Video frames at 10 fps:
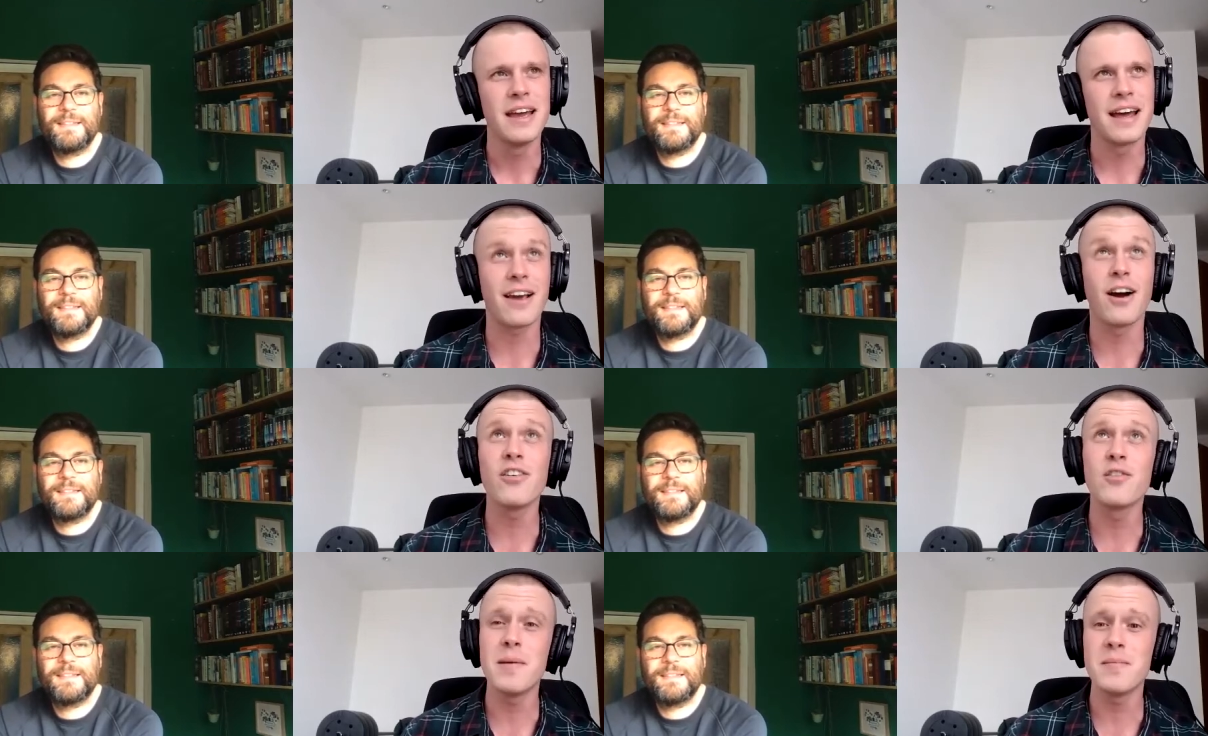Speaker 1: And I can't
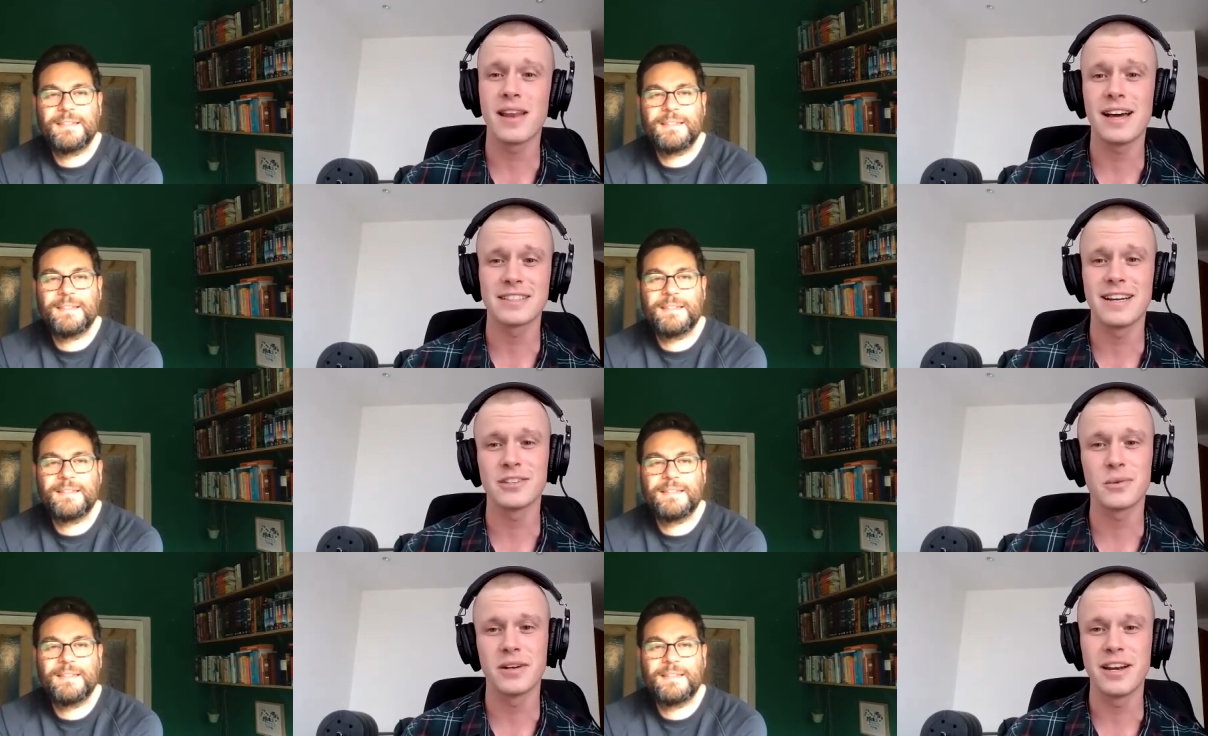remember last
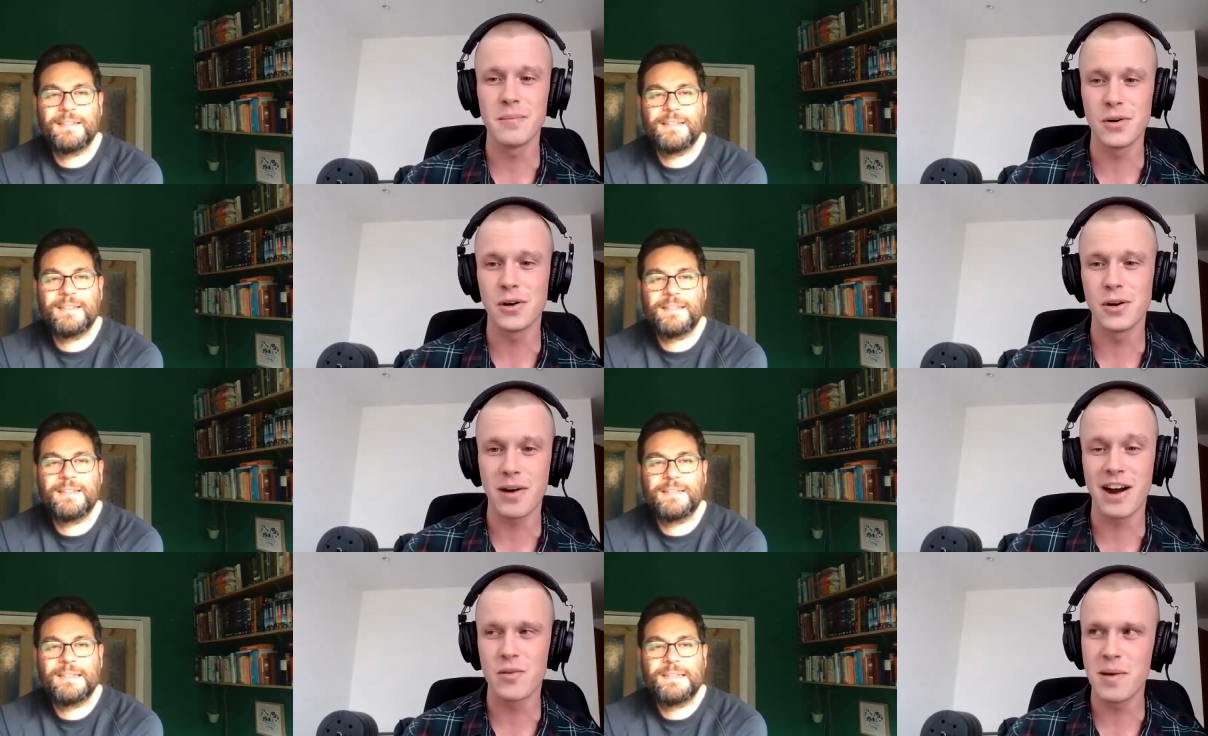night's one anymore,
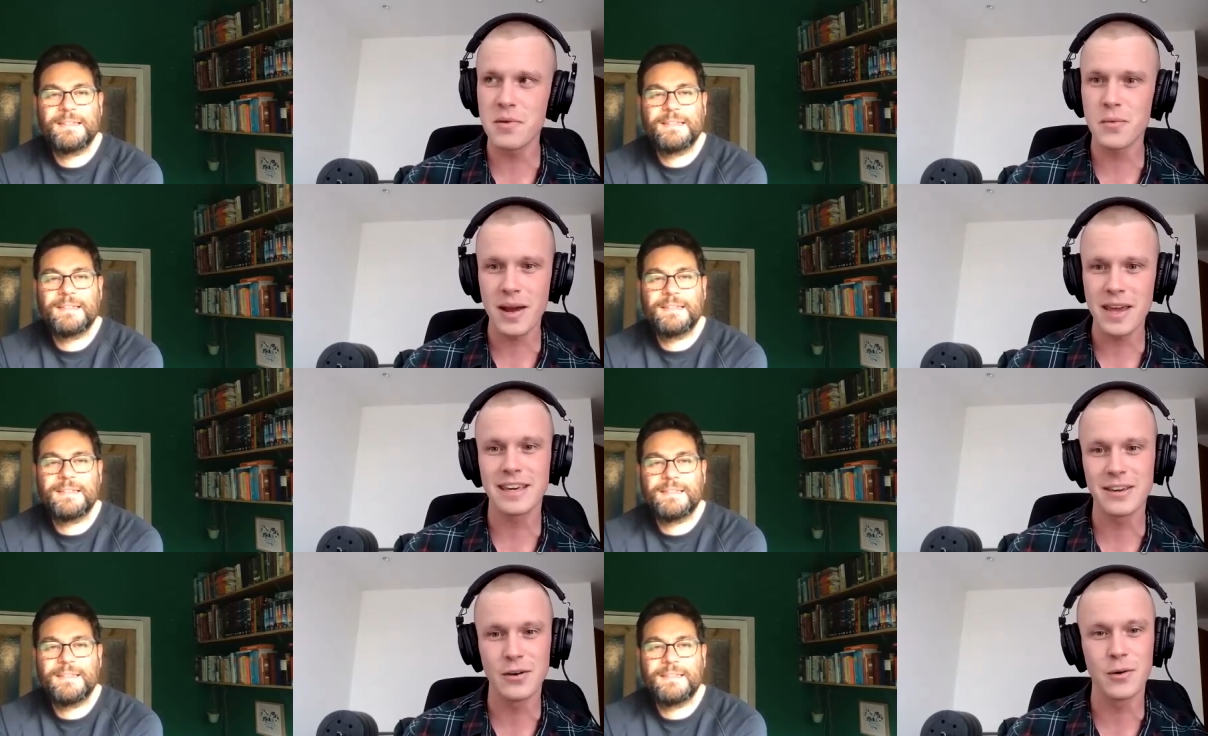but I remember
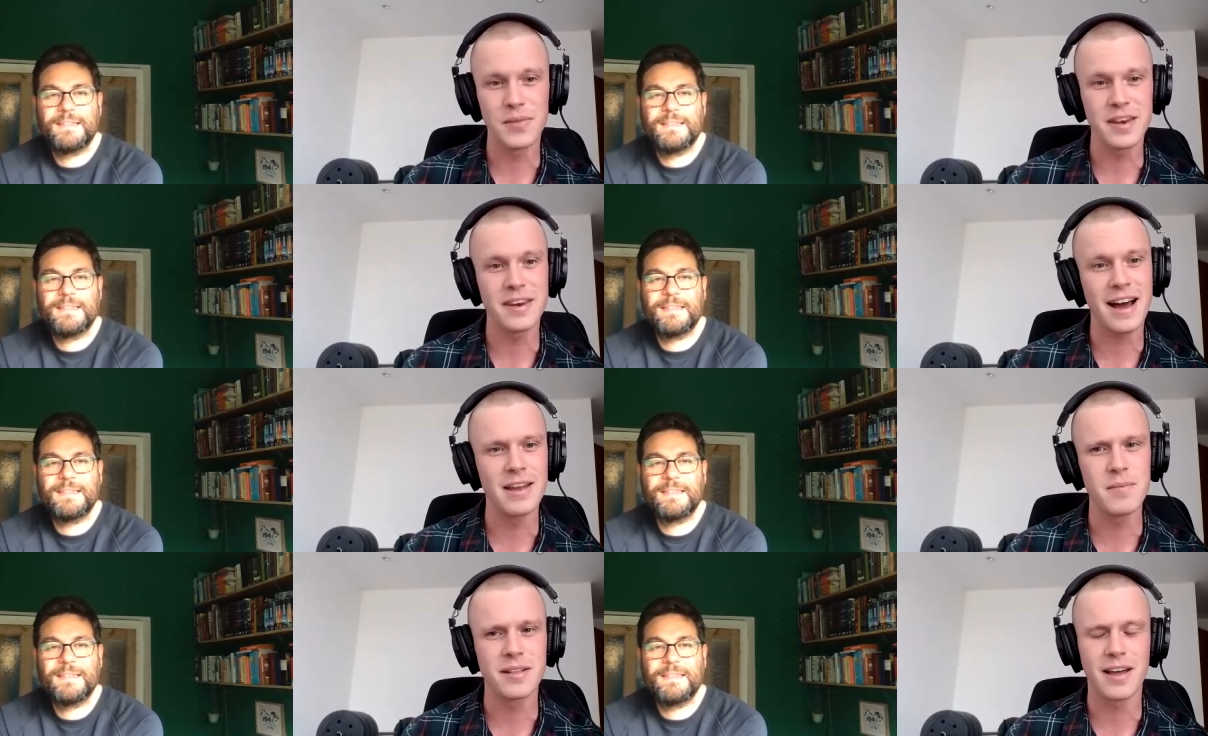waking up in the night
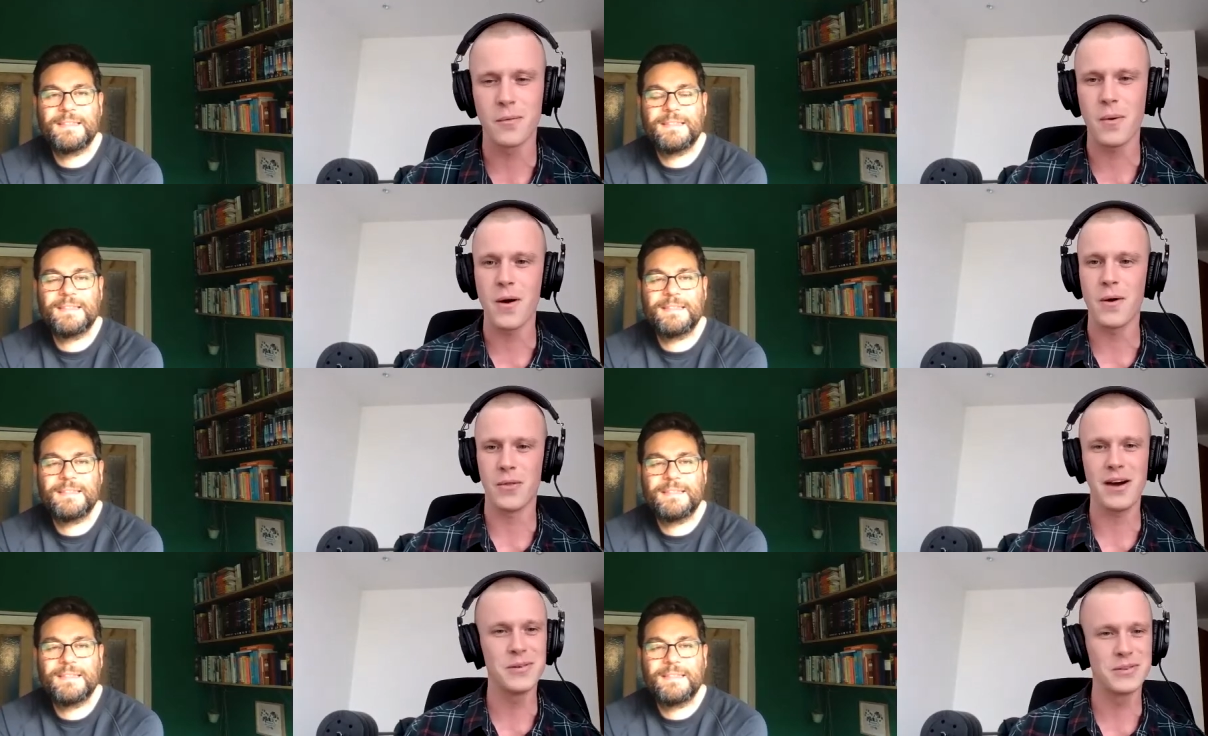and being like, whoa,
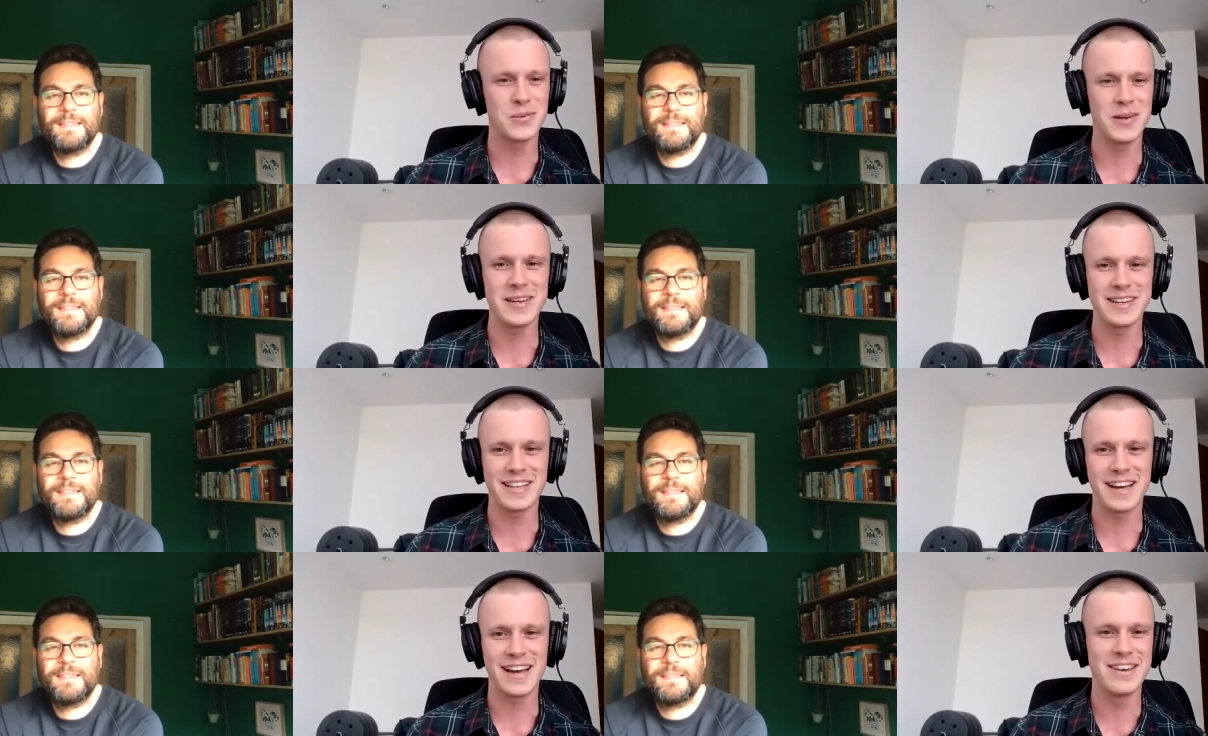that was weird.
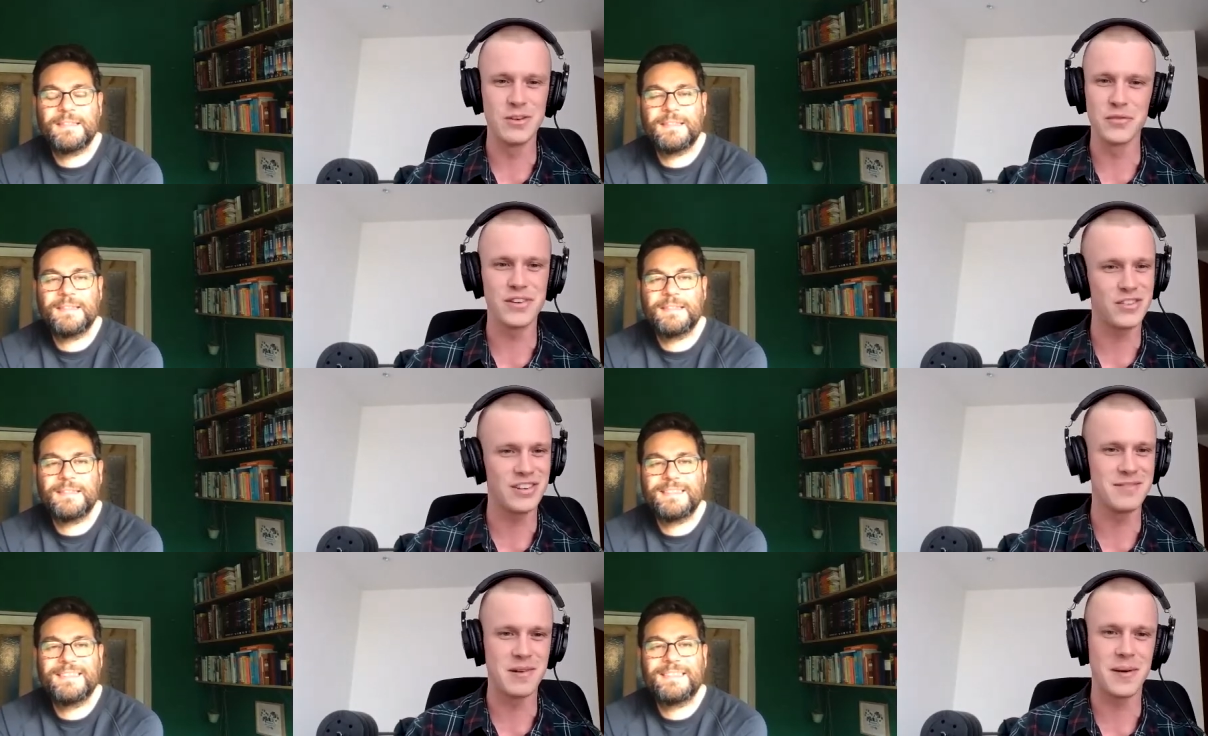Like another
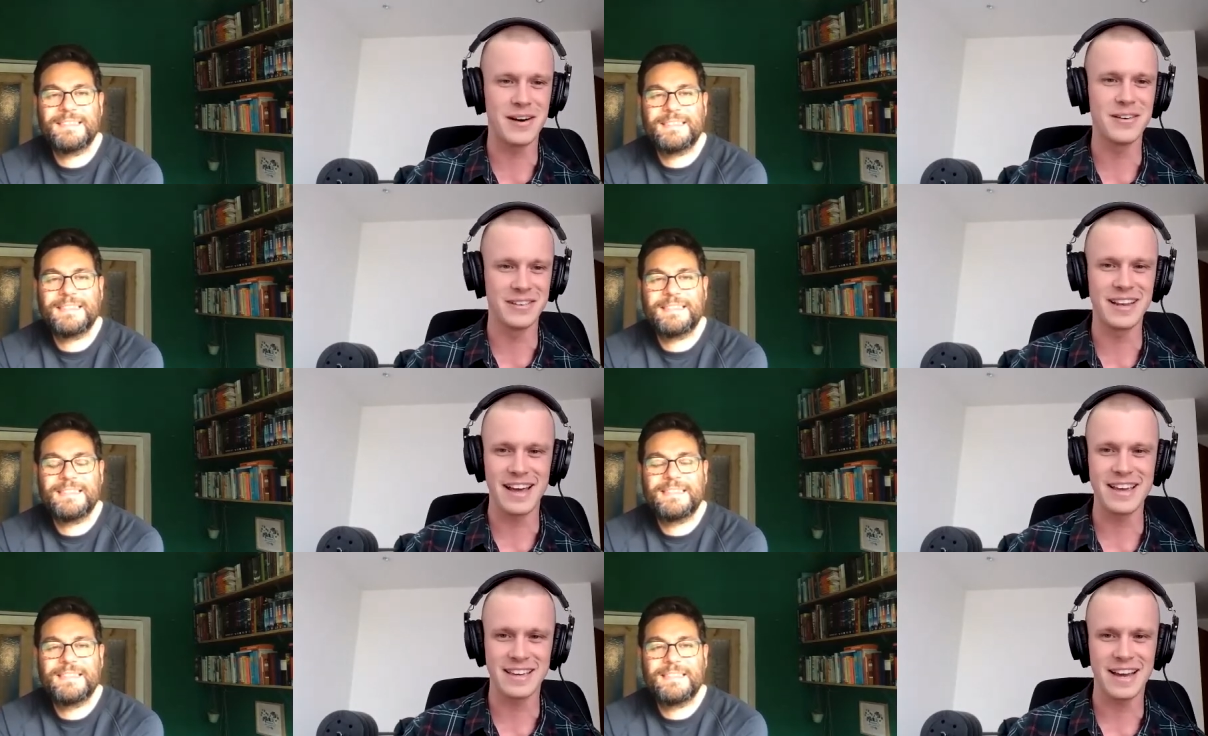dream about
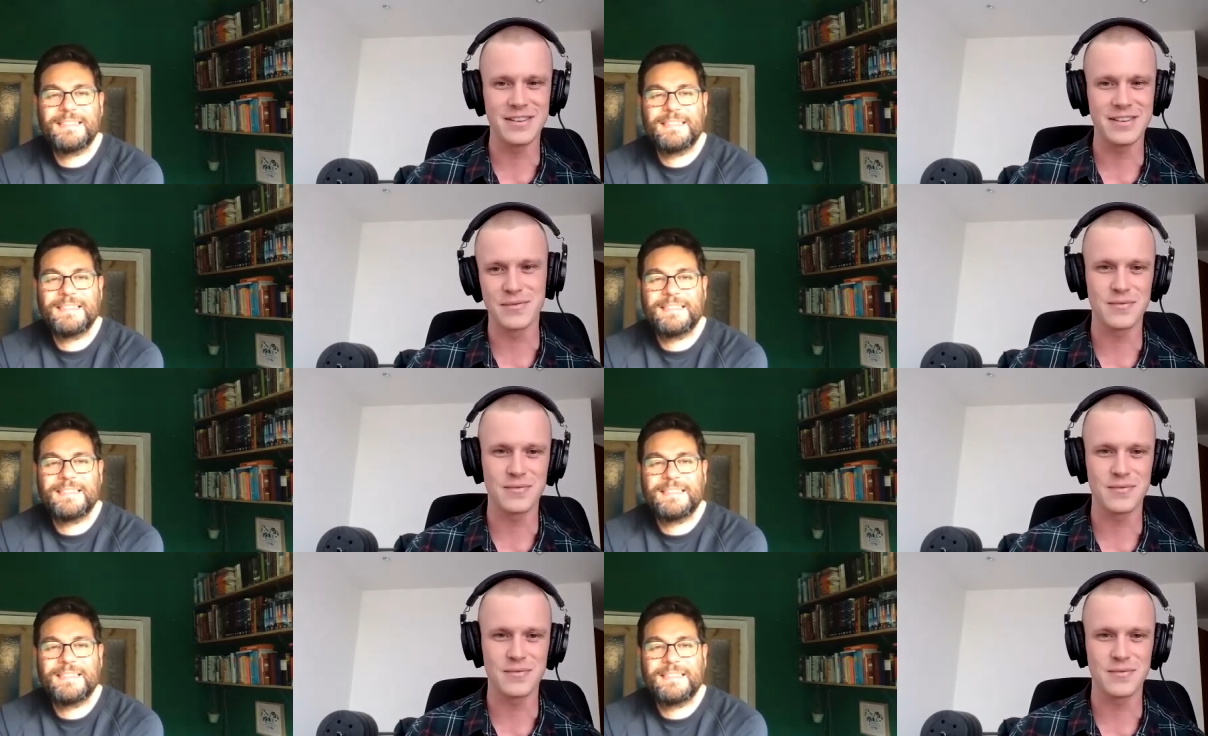like kind of